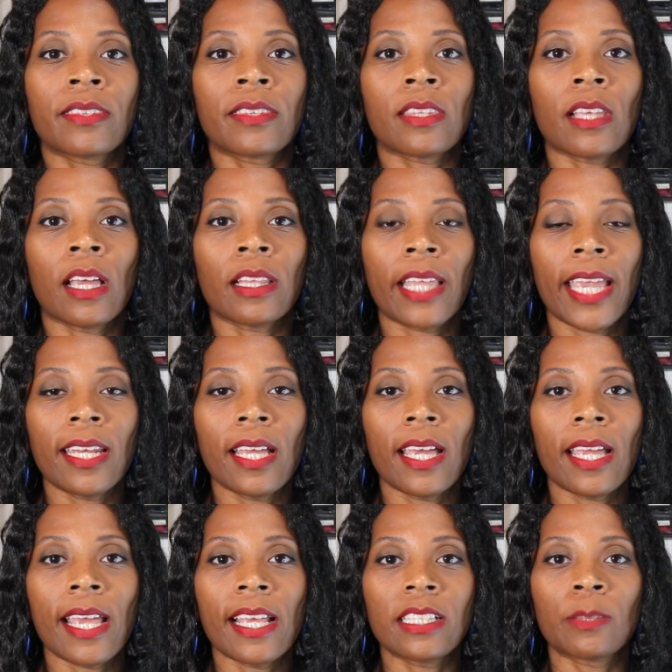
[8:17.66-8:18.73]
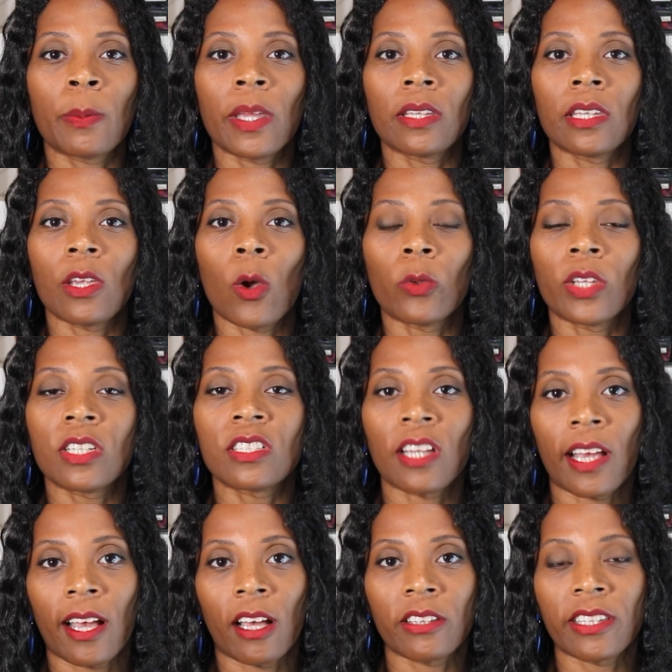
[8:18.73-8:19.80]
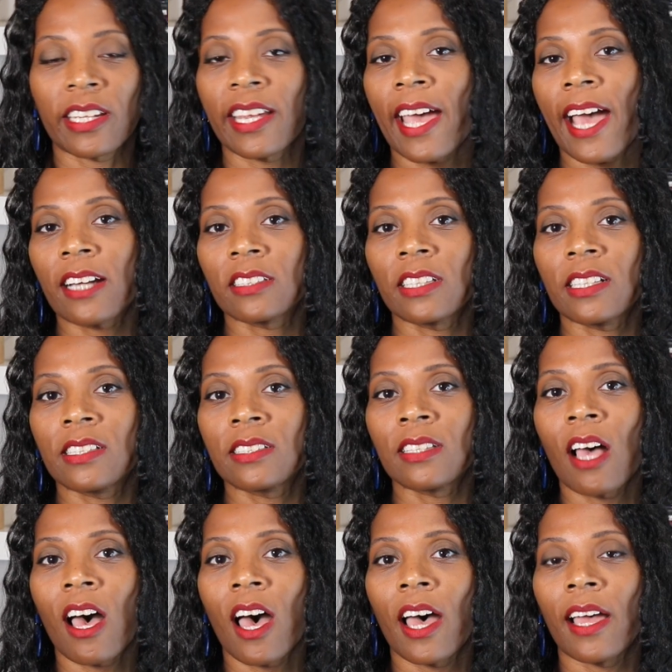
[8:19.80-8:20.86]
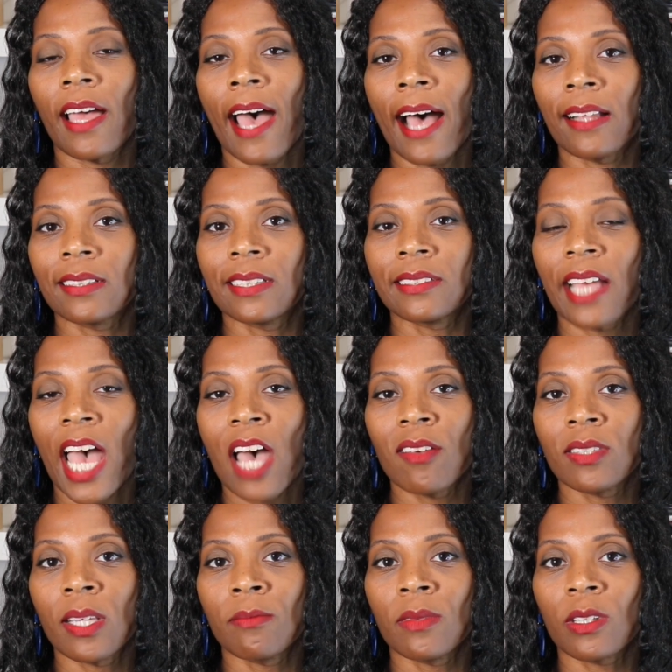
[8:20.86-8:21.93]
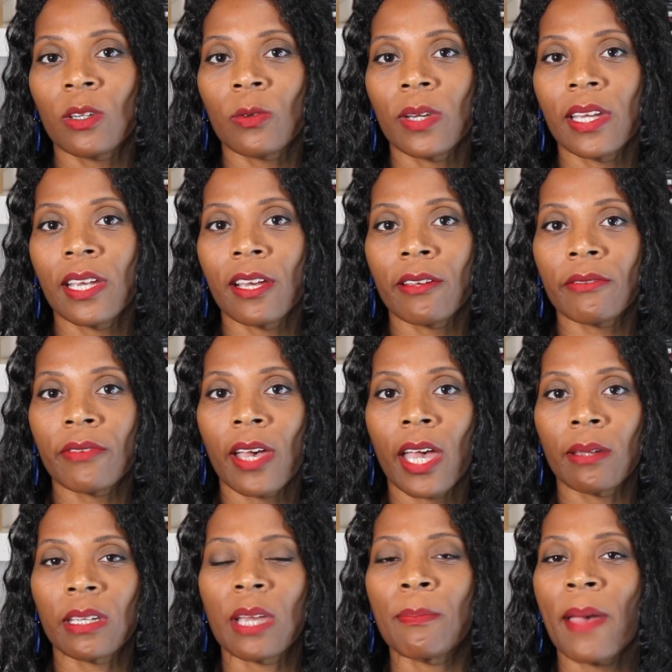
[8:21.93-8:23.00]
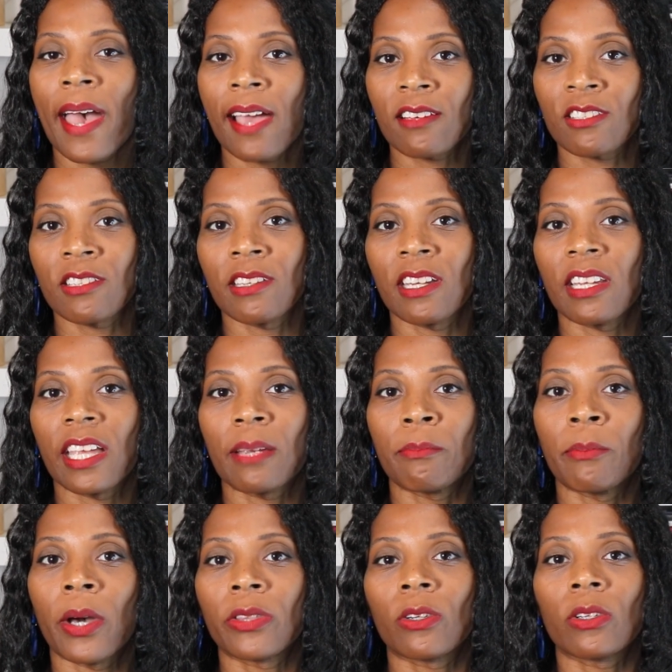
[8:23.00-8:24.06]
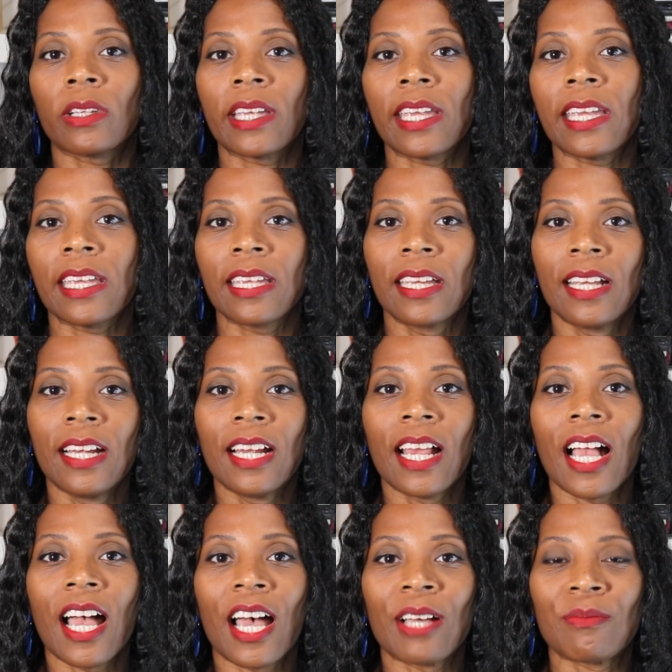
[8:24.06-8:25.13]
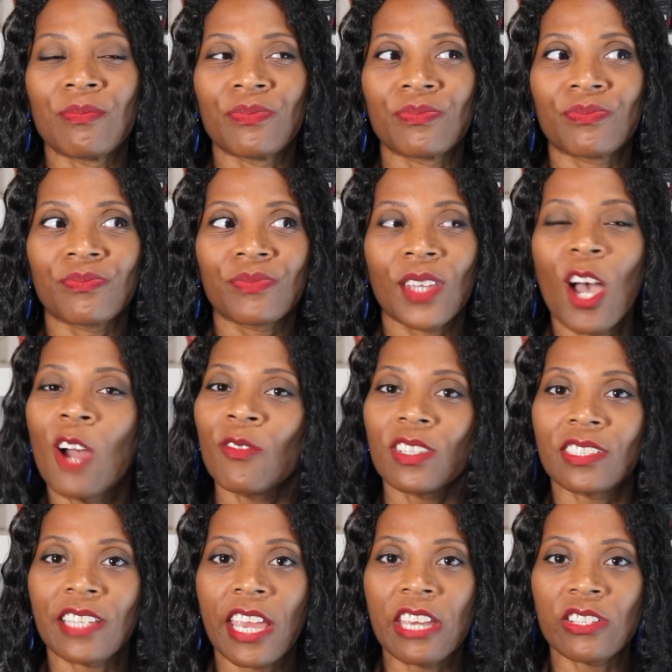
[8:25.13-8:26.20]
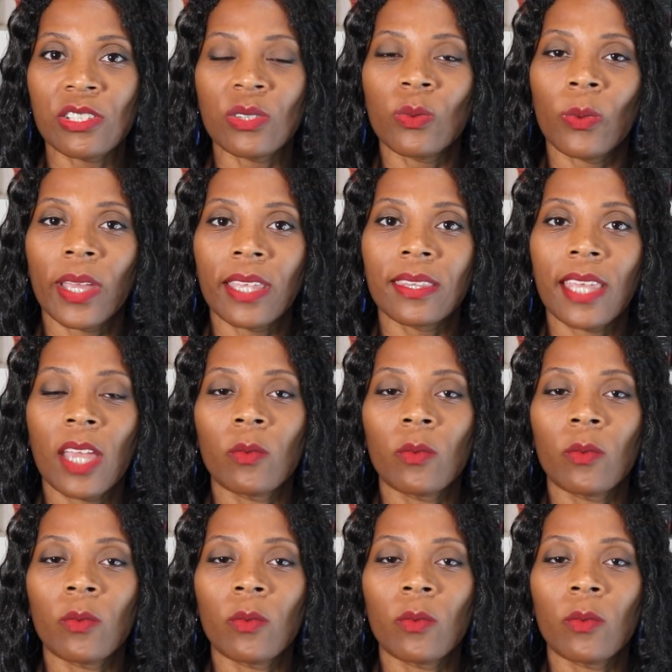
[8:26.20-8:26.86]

Halaena has been the only child that I actually saw Alicent have some degree of compassion and like motherly conversation with.